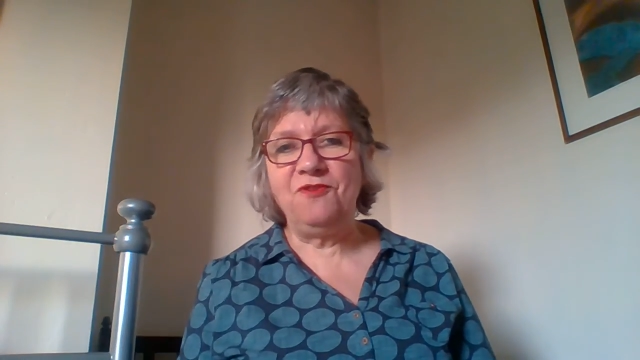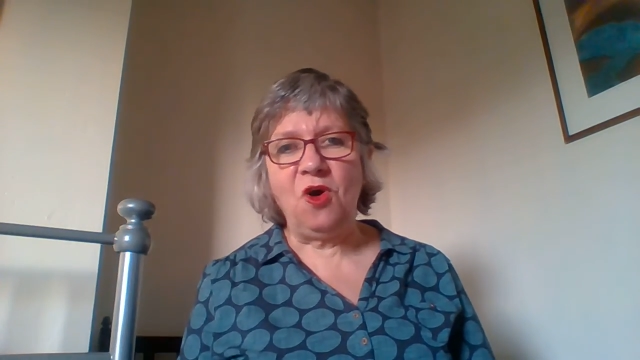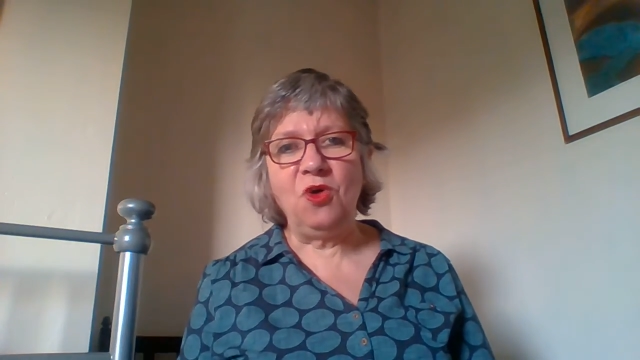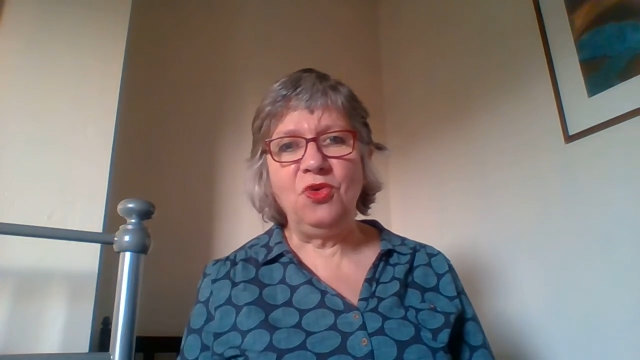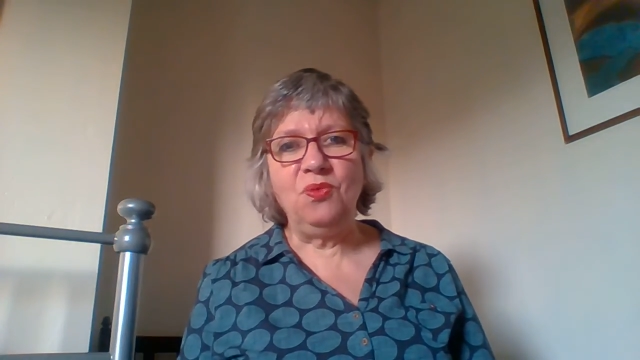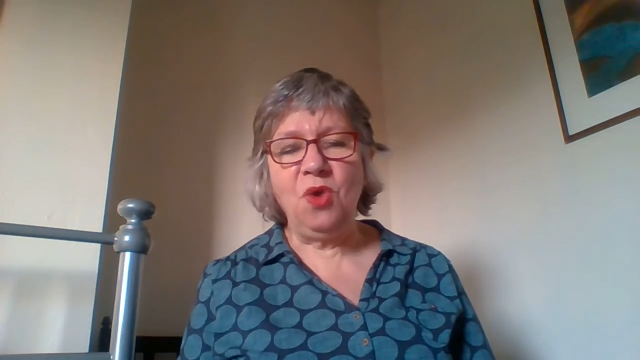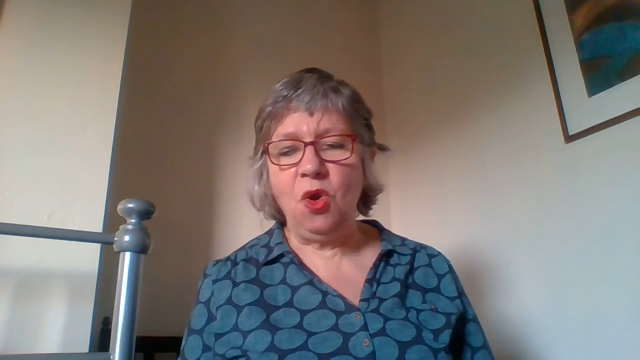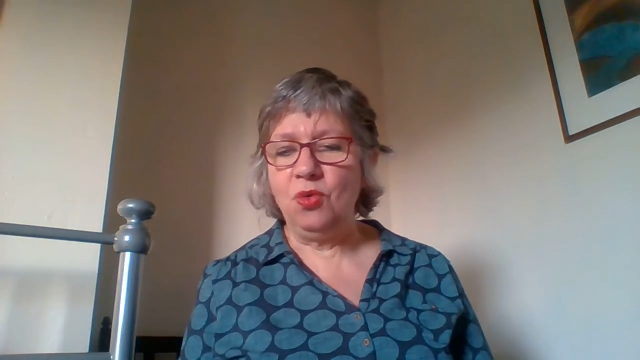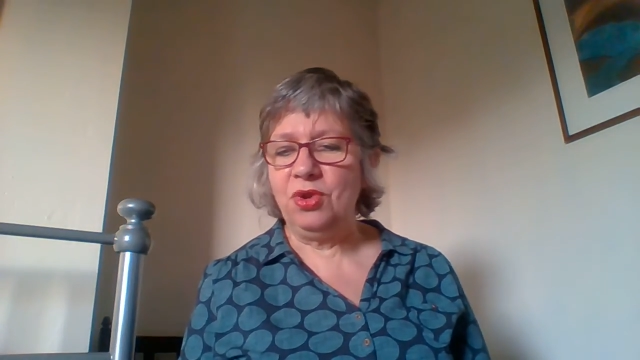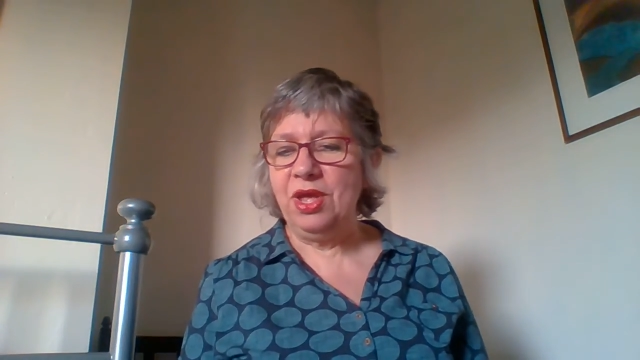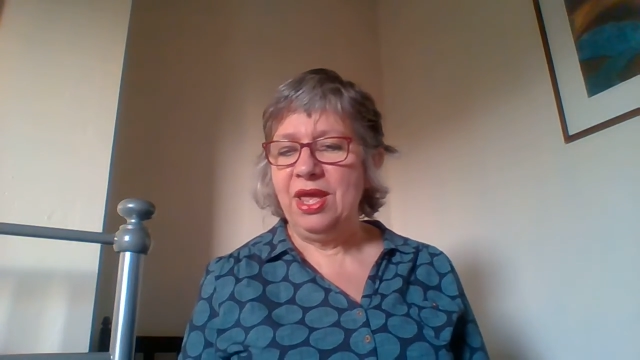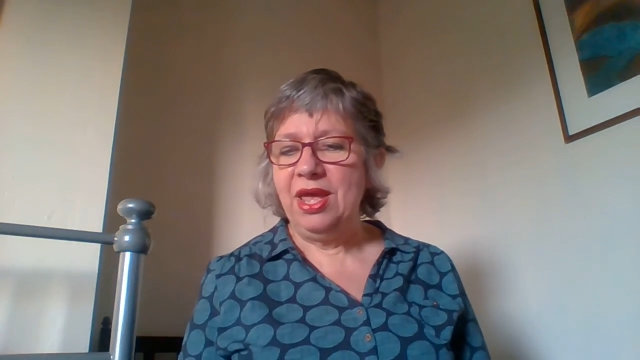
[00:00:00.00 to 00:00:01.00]
father
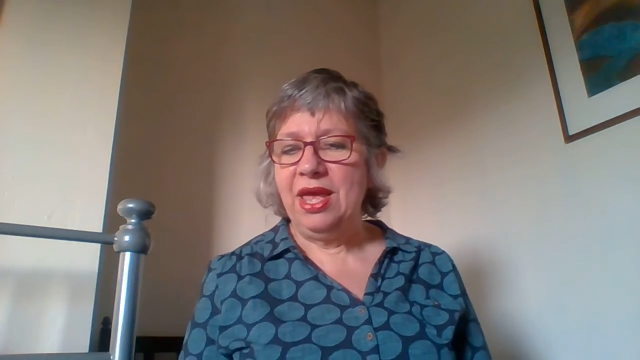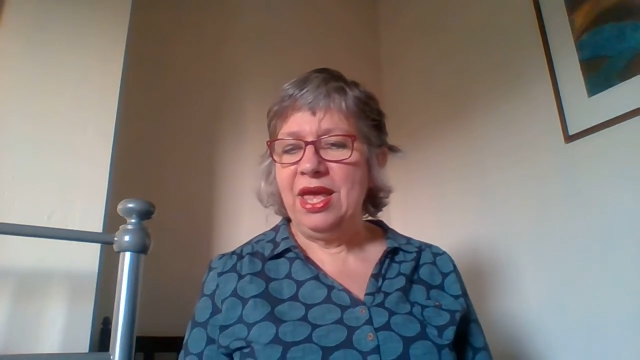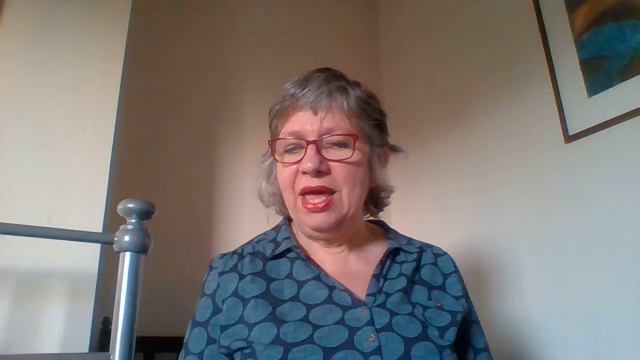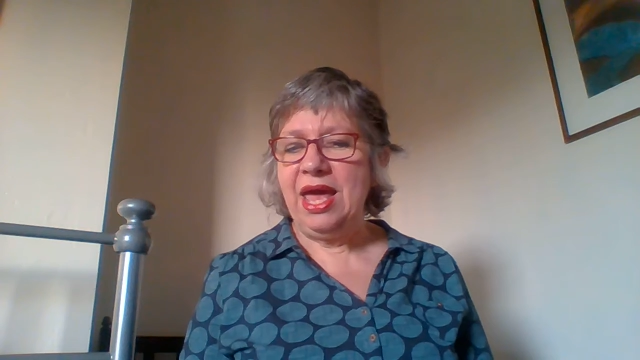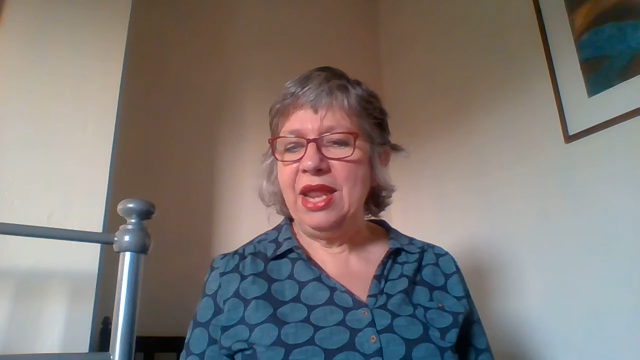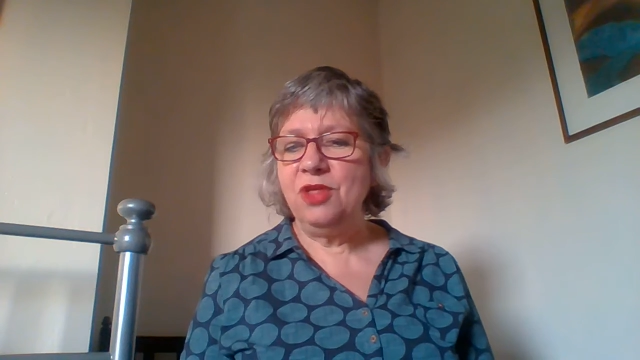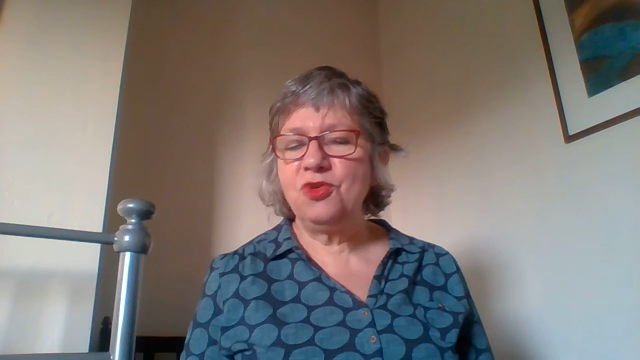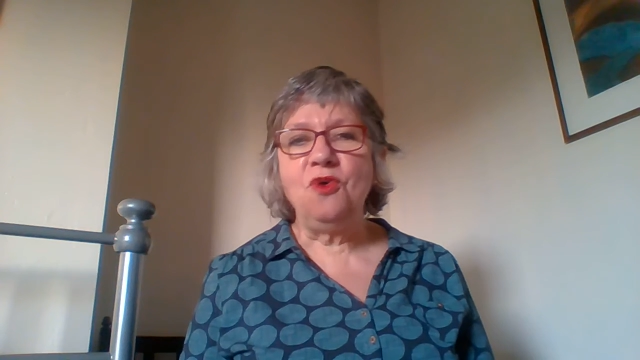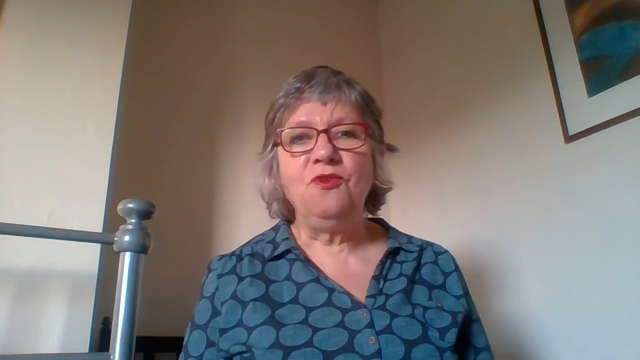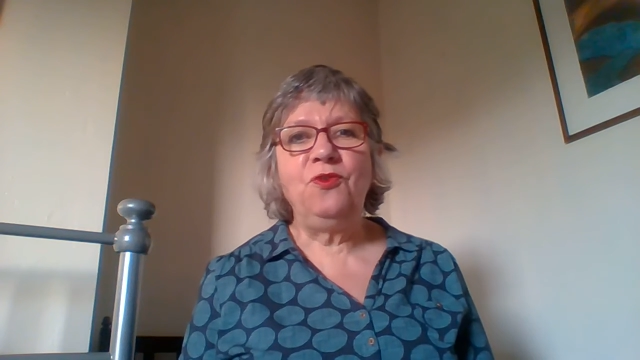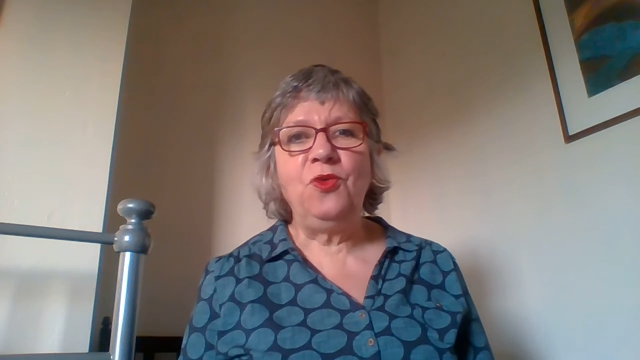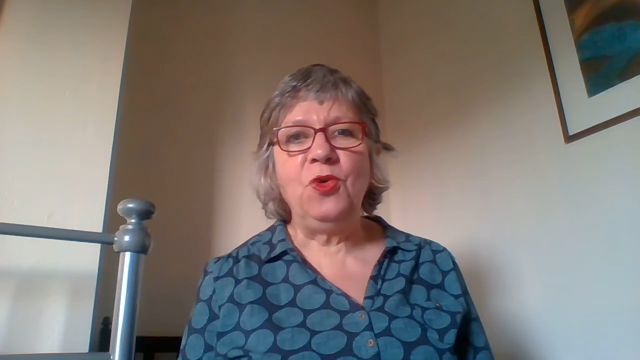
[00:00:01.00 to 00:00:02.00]
wrote, and it's
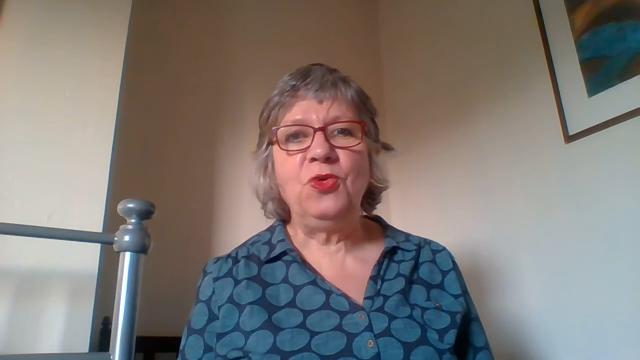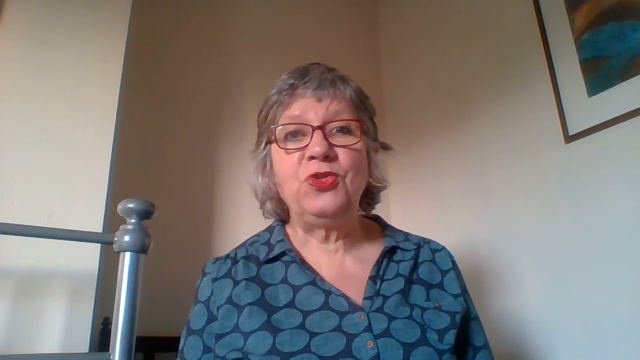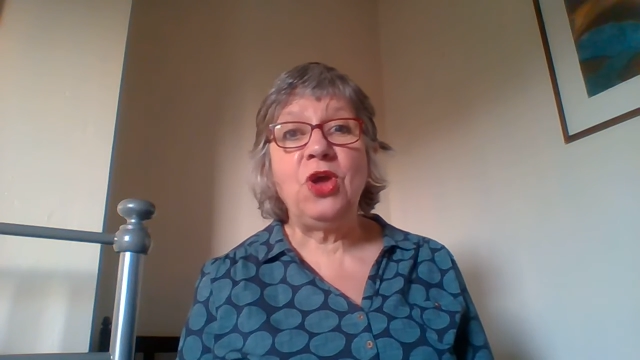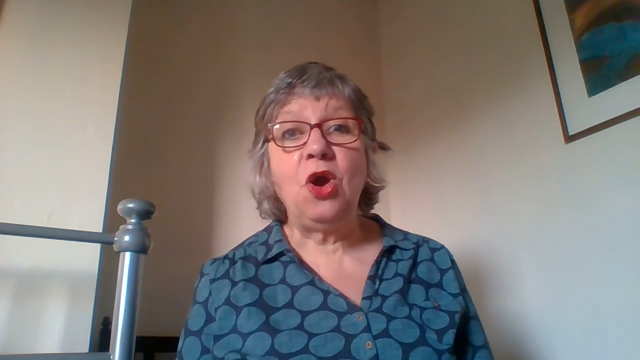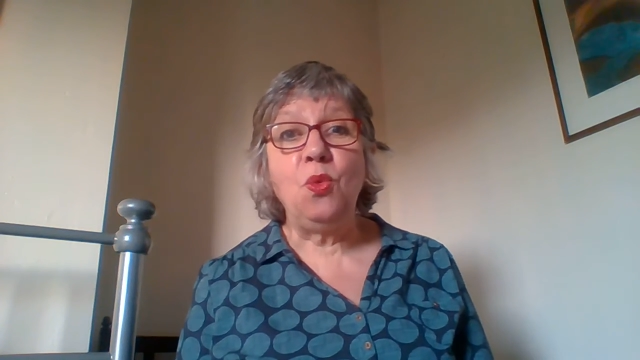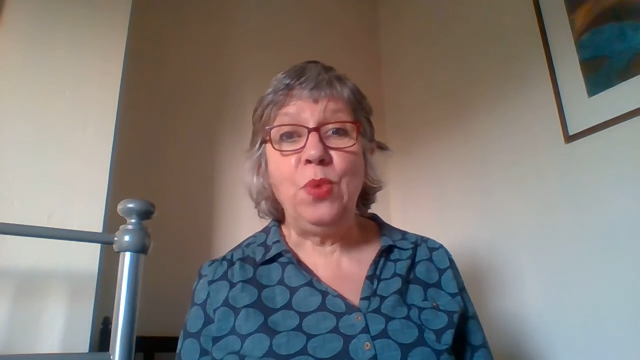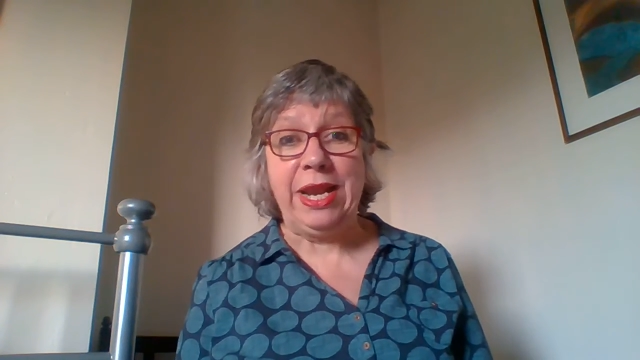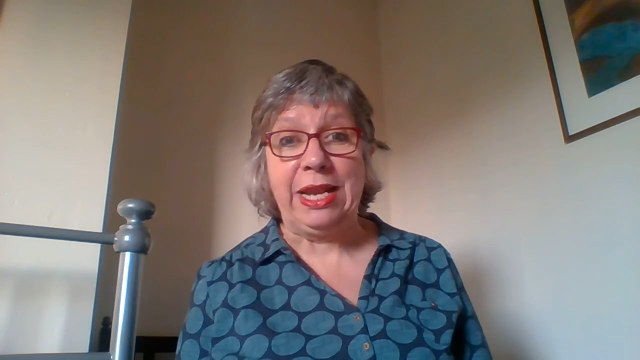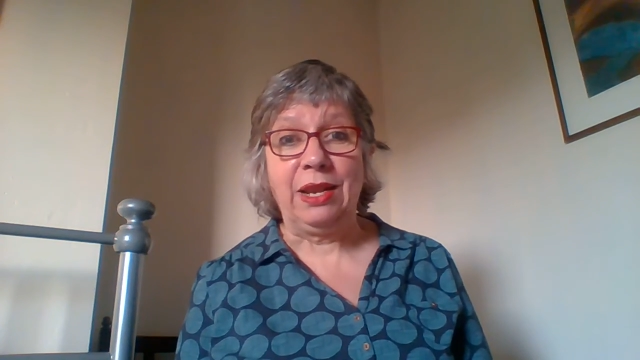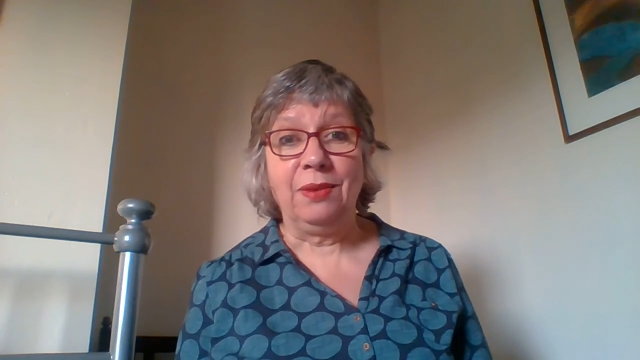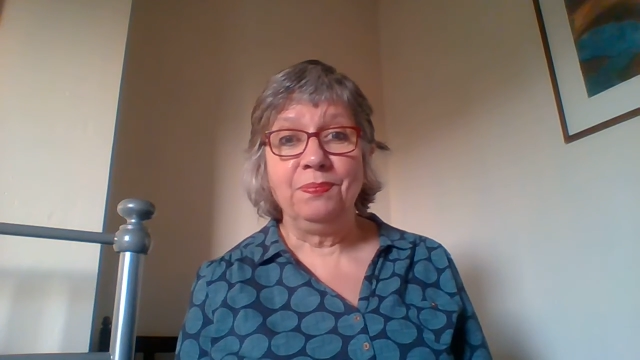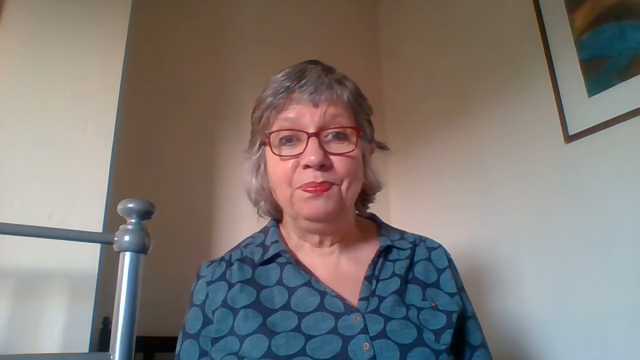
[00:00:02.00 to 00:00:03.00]
called First a
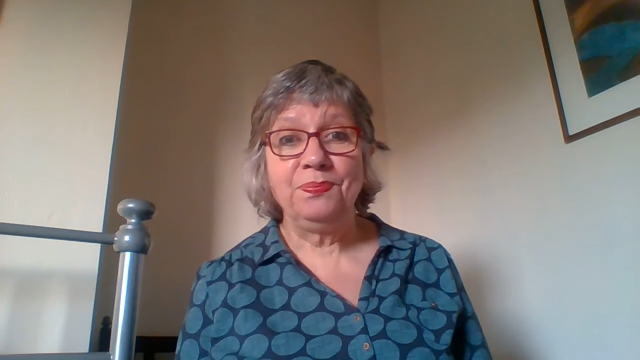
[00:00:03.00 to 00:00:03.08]
Riddle.